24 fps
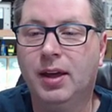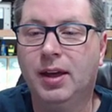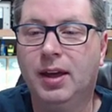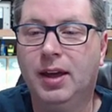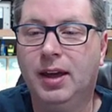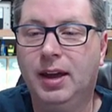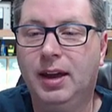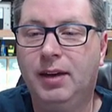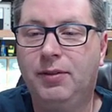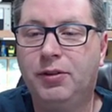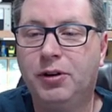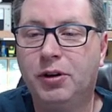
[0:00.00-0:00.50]

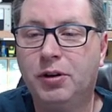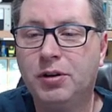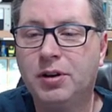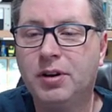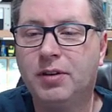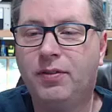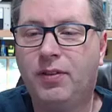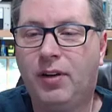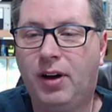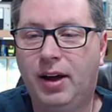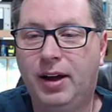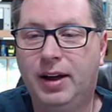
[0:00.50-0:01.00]
If your
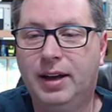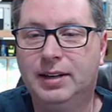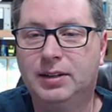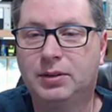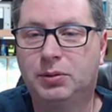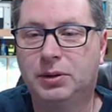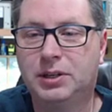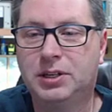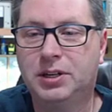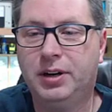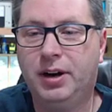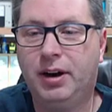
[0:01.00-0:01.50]
device,
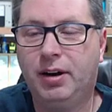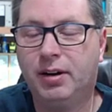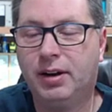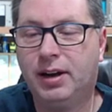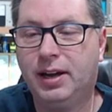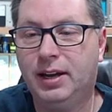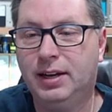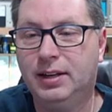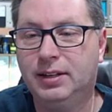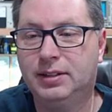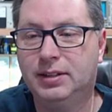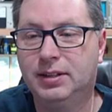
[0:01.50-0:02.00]
which in our
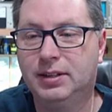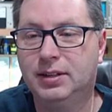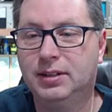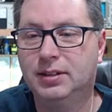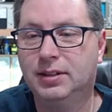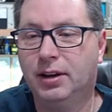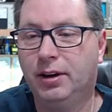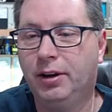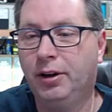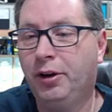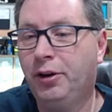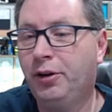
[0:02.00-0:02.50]
case is
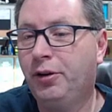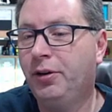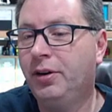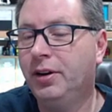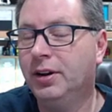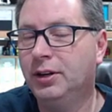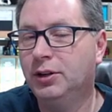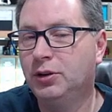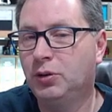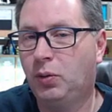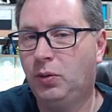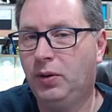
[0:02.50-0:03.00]

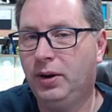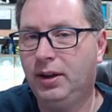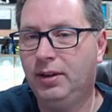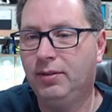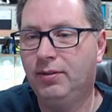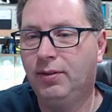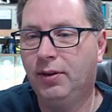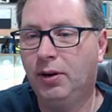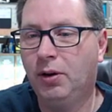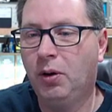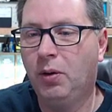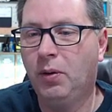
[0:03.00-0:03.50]
120
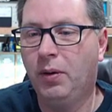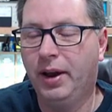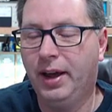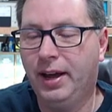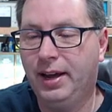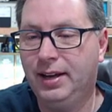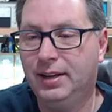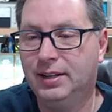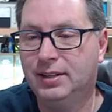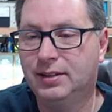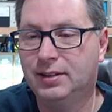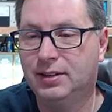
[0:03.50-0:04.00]
volt
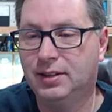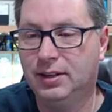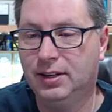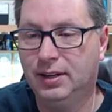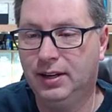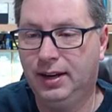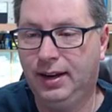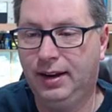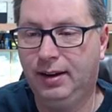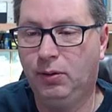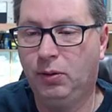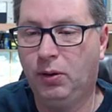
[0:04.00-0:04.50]

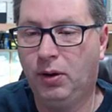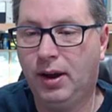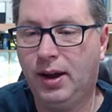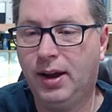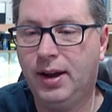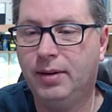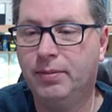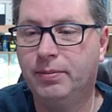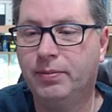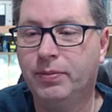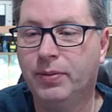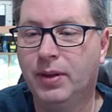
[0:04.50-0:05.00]
AC,
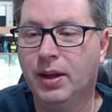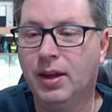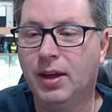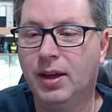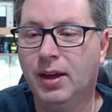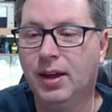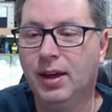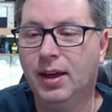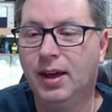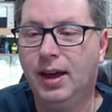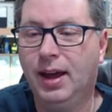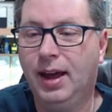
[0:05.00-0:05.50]
right?
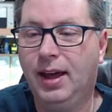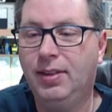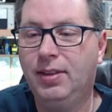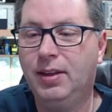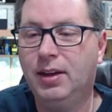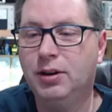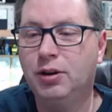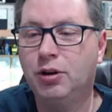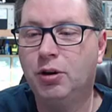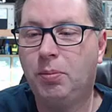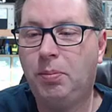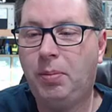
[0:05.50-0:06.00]
And
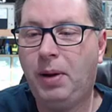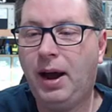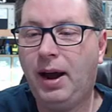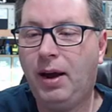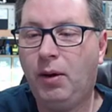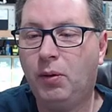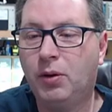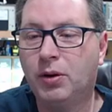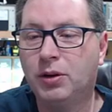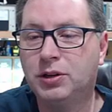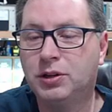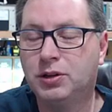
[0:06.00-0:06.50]
then your
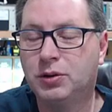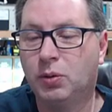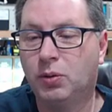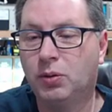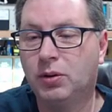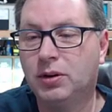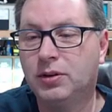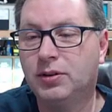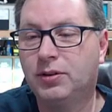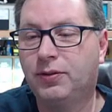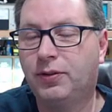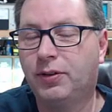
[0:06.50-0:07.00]
power
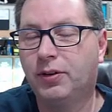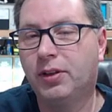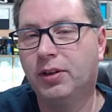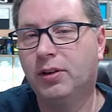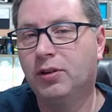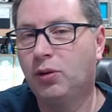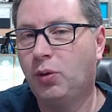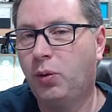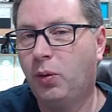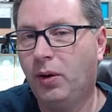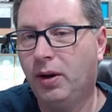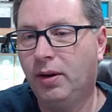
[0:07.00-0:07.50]
source for the
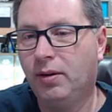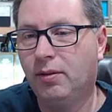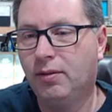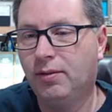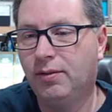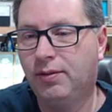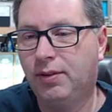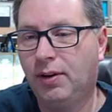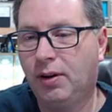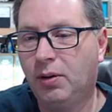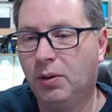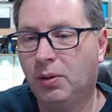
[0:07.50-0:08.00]
12
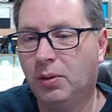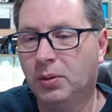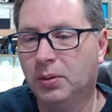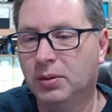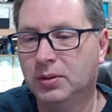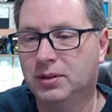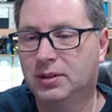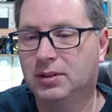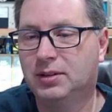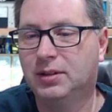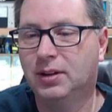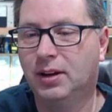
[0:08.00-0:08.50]

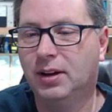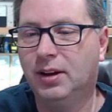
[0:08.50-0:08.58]
volts,